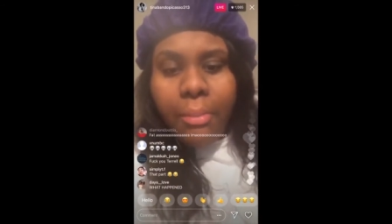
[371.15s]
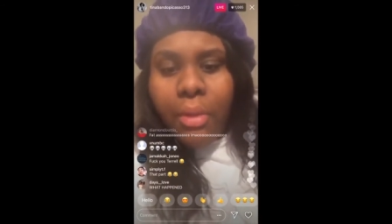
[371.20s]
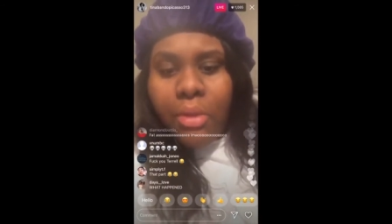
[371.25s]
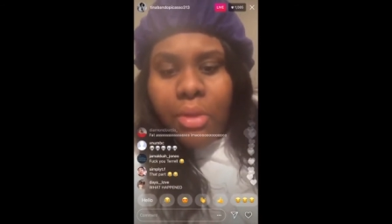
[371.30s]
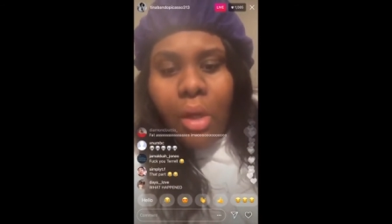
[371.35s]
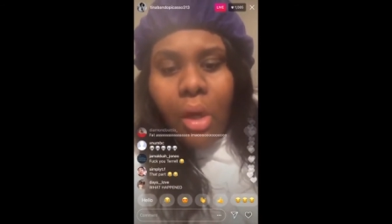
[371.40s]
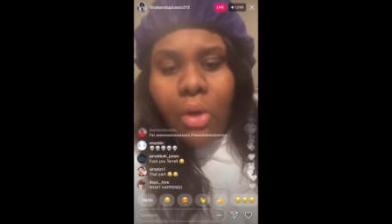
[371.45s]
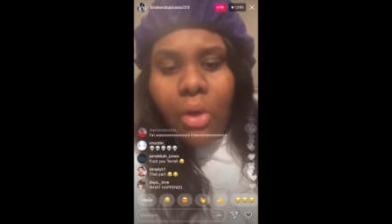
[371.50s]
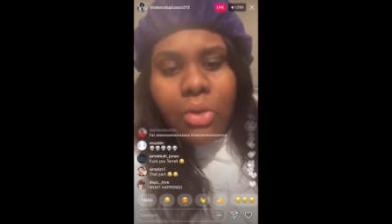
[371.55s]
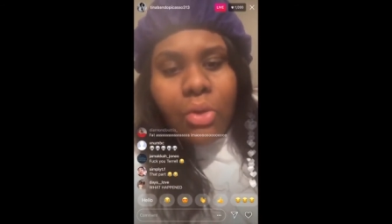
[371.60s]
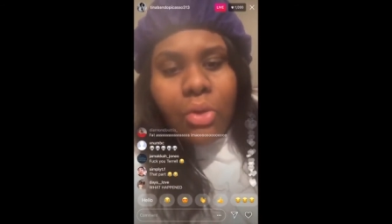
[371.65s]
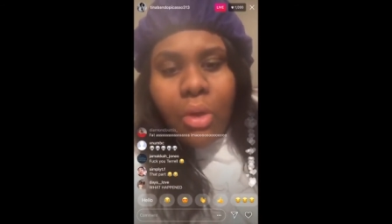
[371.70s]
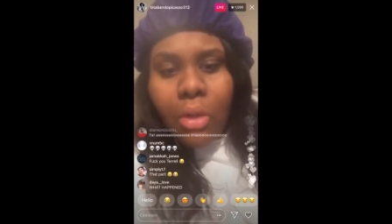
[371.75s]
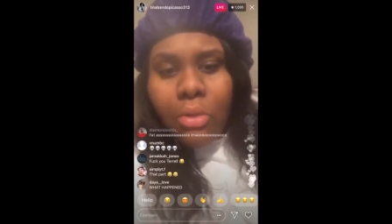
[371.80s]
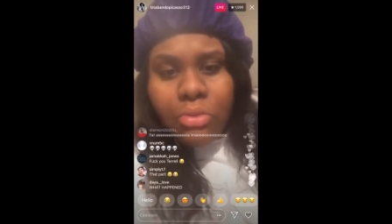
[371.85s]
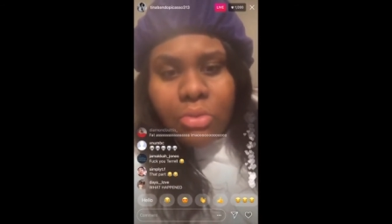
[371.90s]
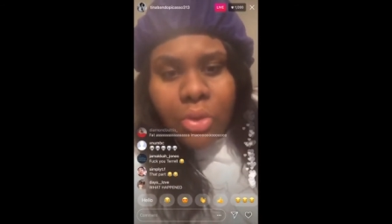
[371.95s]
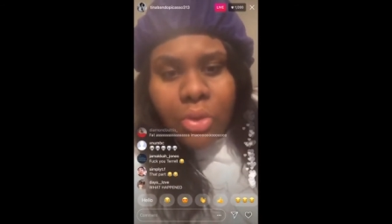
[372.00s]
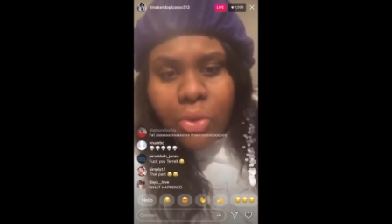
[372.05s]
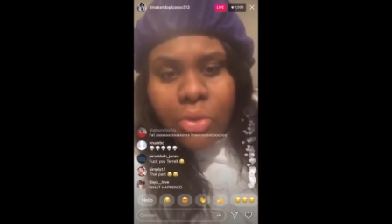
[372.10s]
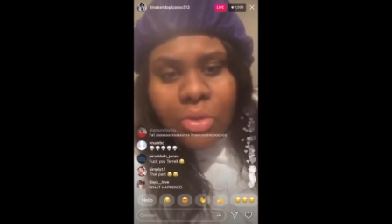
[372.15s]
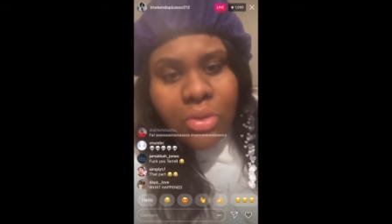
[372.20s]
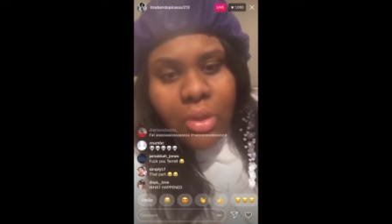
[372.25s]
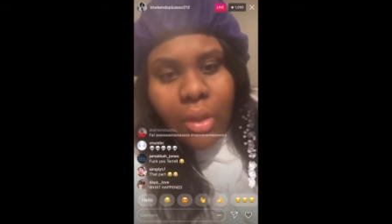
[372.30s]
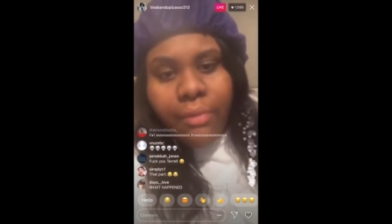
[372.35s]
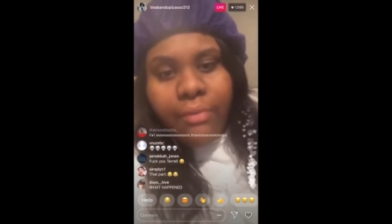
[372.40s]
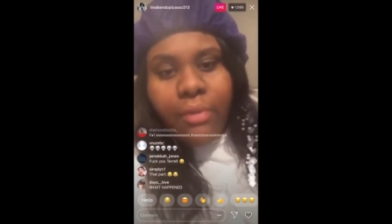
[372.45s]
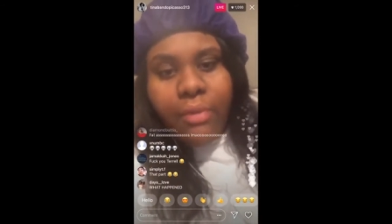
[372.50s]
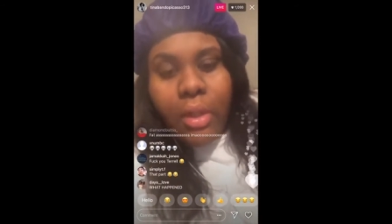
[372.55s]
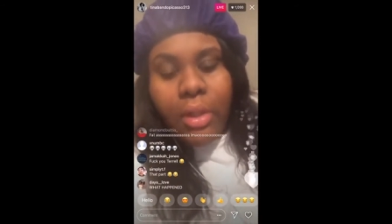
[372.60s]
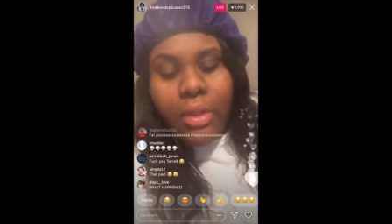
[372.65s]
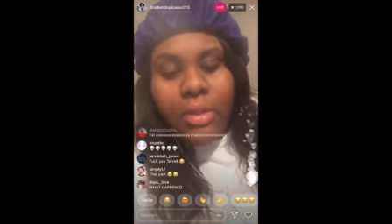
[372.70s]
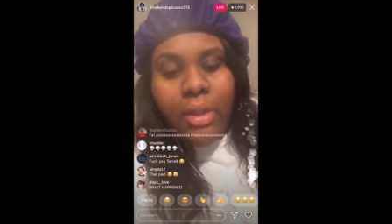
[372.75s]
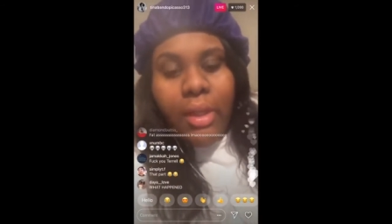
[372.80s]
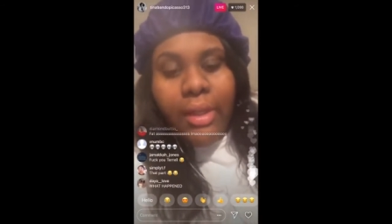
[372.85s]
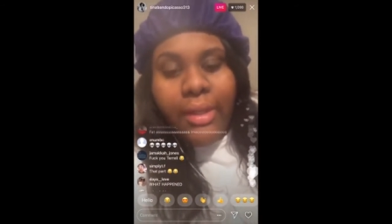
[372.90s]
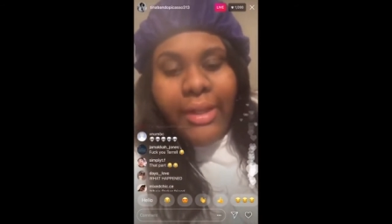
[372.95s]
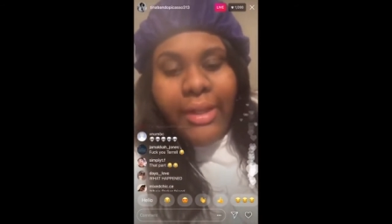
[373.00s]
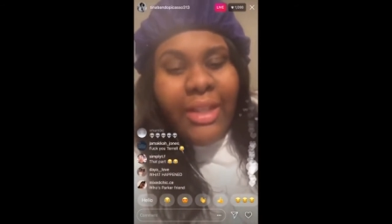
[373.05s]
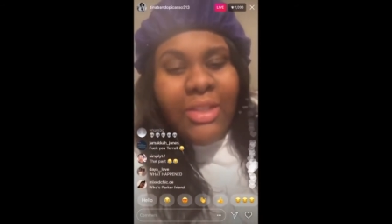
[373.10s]
But no, you don't do stuff like that.
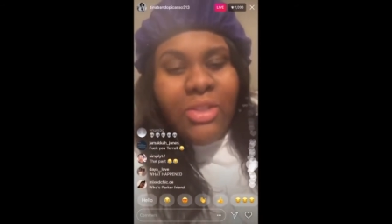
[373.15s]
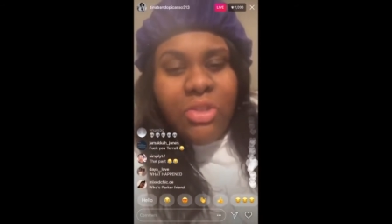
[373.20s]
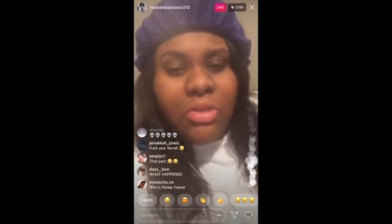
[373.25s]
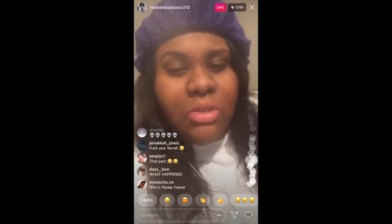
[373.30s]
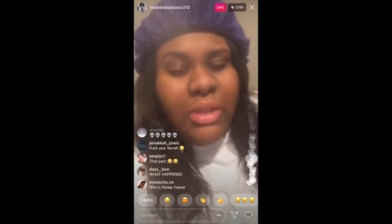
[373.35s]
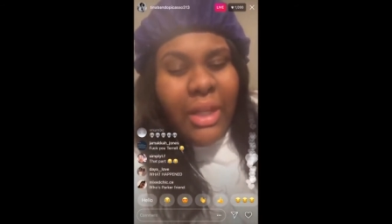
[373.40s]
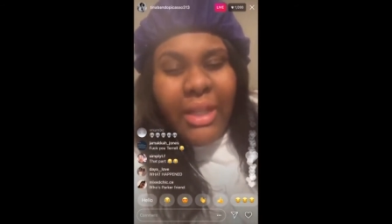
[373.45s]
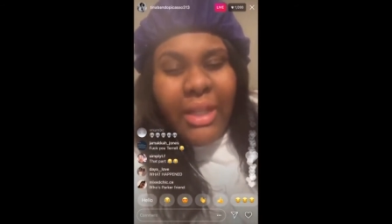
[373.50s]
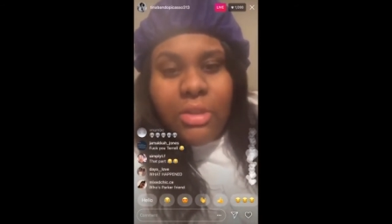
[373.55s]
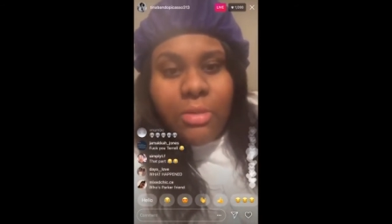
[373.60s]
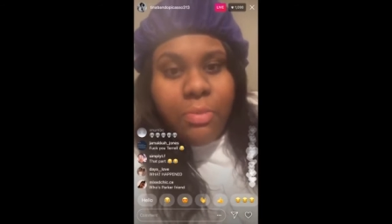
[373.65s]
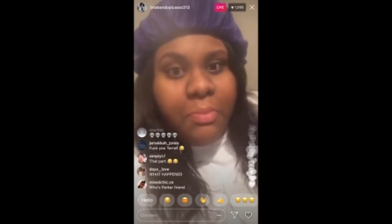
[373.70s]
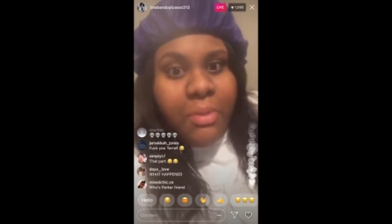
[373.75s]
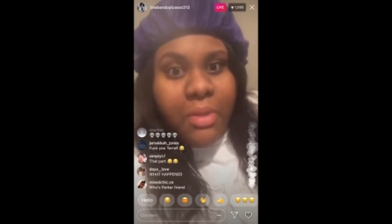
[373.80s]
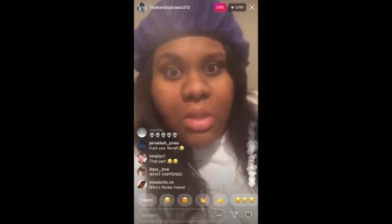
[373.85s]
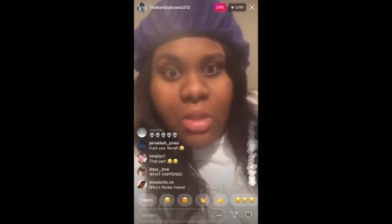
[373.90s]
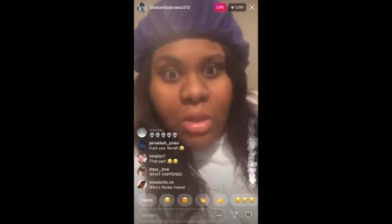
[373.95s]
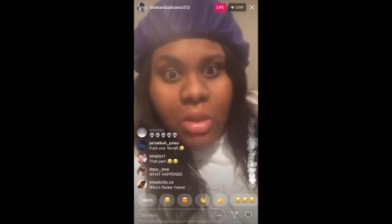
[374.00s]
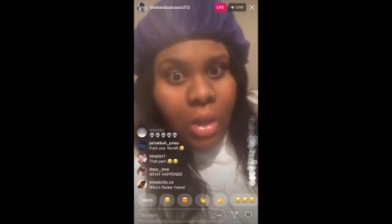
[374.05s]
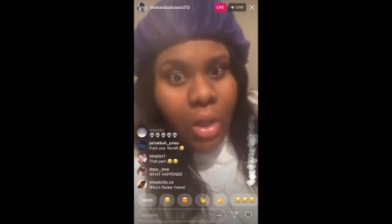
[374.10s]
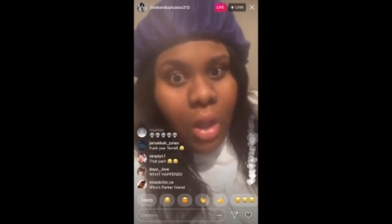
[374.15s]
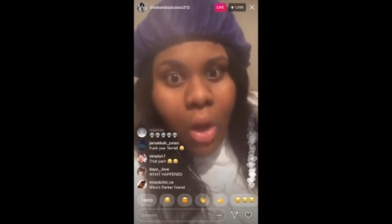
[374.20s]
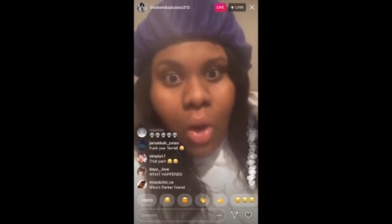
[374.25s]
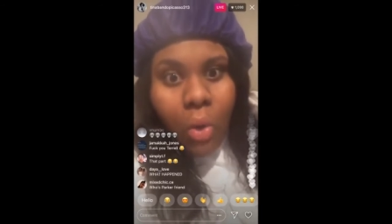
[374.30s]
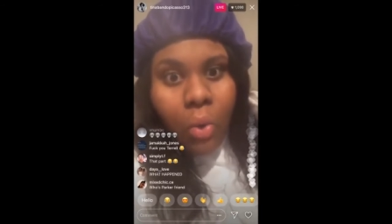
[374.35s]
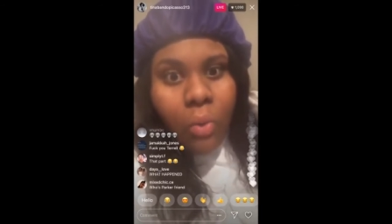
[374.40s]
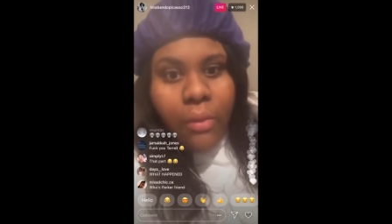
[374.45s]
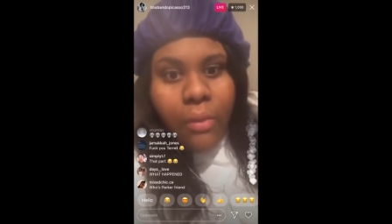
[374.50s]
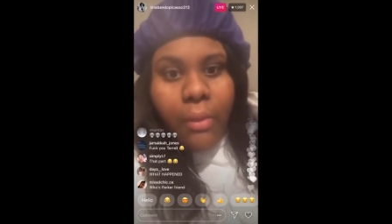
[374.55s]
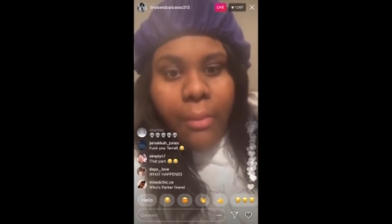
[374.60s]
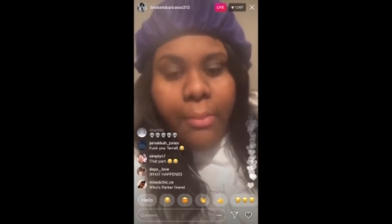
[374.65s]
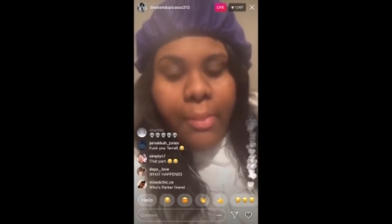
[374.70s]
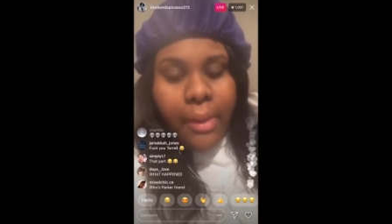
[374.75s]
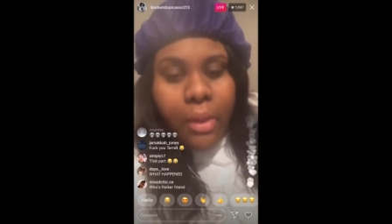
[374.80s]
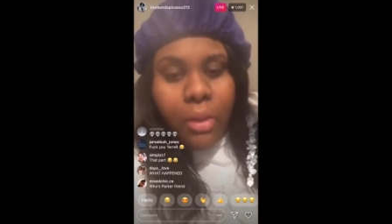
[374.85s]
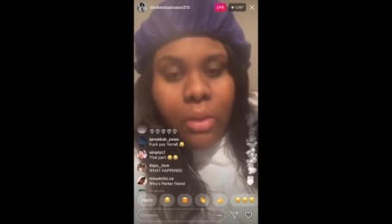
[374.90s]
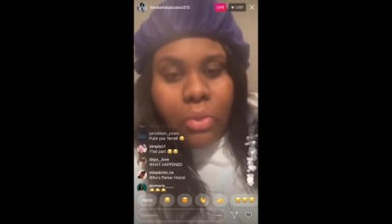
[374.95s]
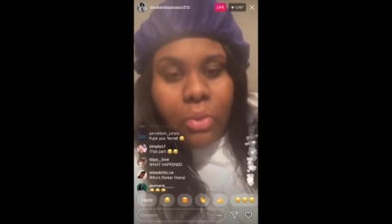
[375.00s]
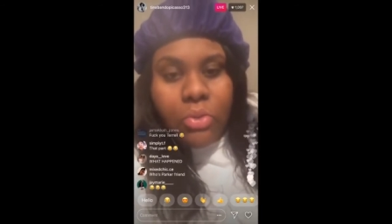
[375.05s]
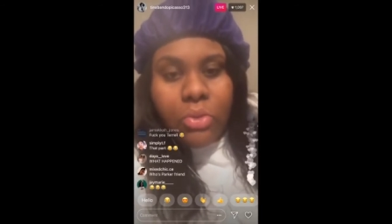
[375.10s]
Don't that's that's below the
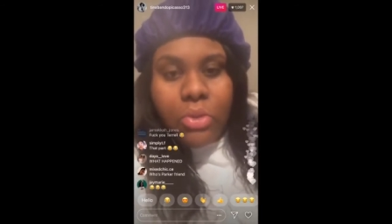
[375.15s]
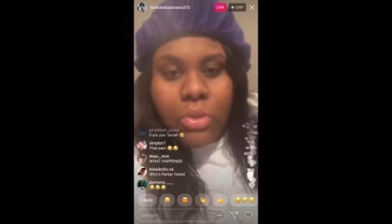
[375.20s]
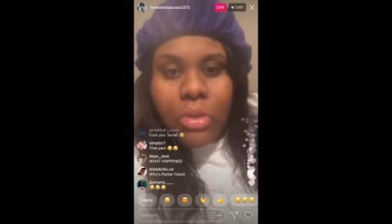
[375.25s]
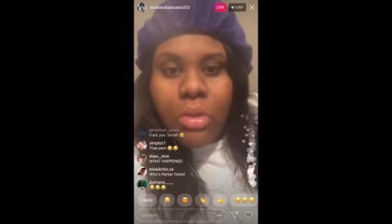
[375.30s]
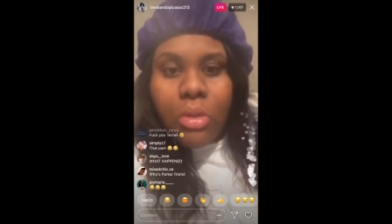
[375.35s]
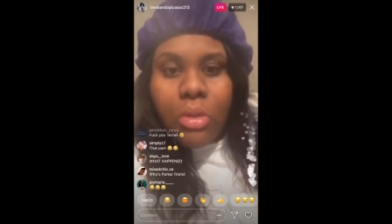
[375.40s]
belt.